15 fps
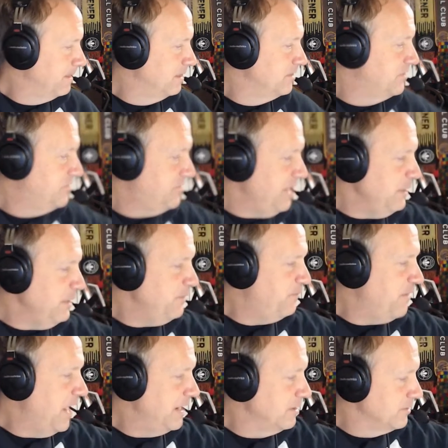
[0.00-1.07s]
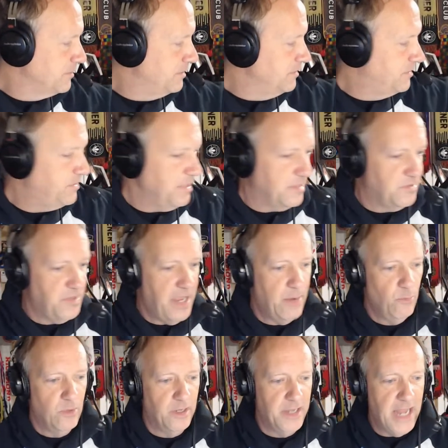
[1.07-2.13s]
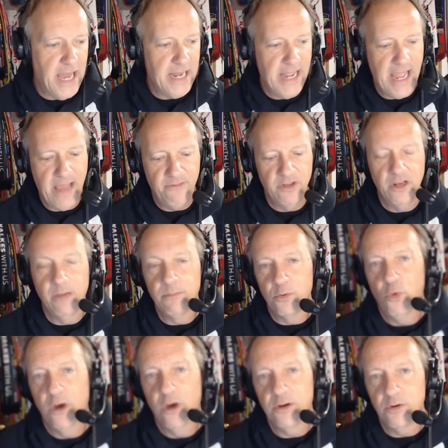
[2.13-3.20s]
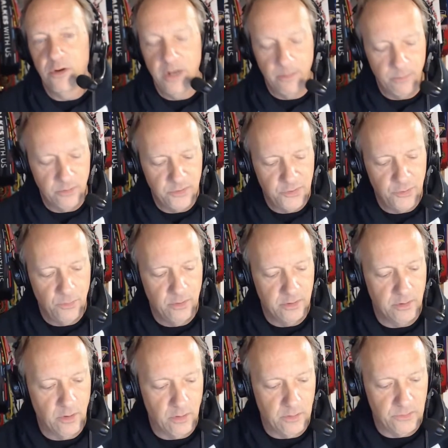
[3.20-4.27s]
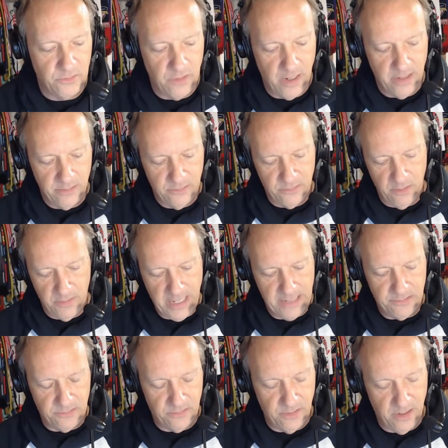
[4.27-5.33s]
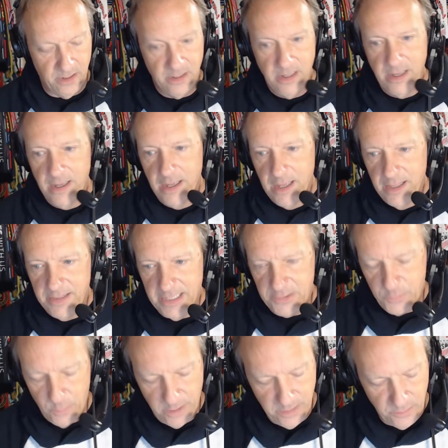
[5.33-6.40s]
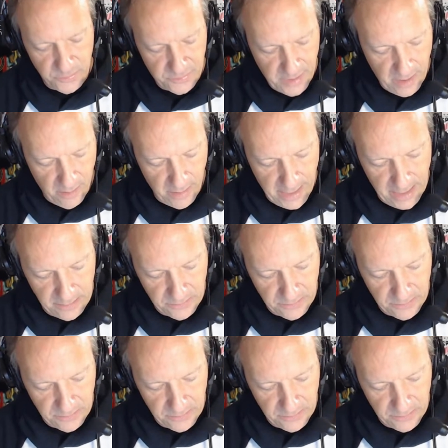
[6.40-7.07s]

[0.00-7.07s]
Semifinals in 6A will not have a number 1 or a number 2 on the girls' side. So that's what you're staring at.